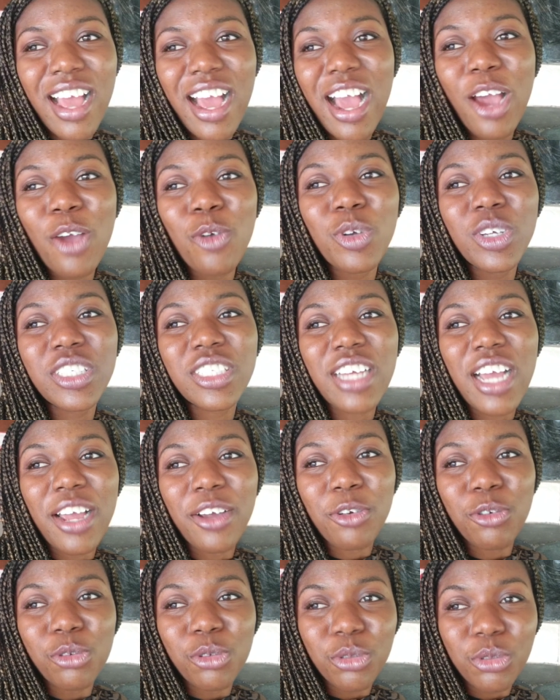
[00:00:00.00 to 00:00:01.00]
I wish I
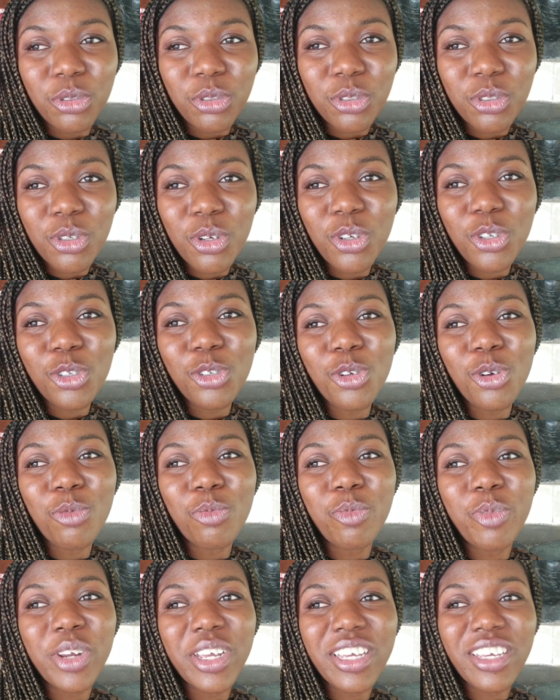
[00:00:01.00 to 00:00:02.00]

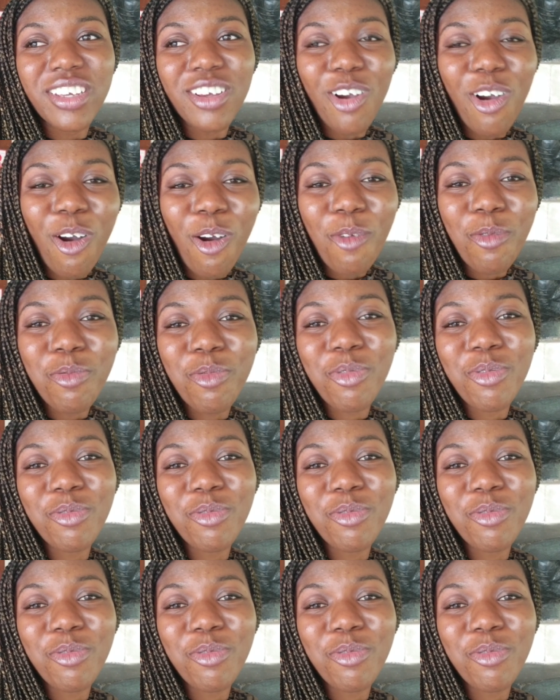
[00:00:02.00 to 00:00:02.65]
could, bring up.